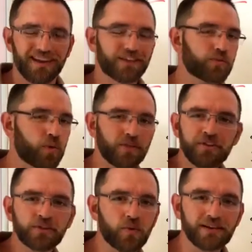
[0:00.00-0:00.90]
It's one
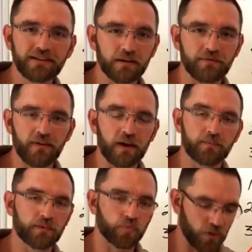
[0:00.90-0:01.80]
thing to identify
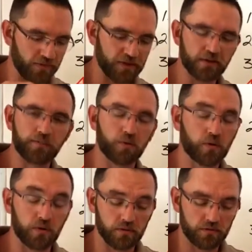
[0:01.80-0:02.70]
them. It's one thing
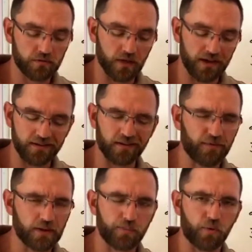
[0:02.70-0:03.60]
to
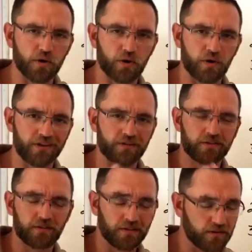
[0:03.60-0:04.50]
identify the priorities.
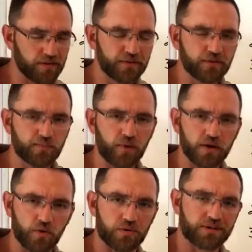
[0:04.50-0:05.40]
It's another thing to
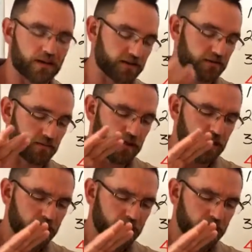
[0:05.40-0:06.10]
prioritize them.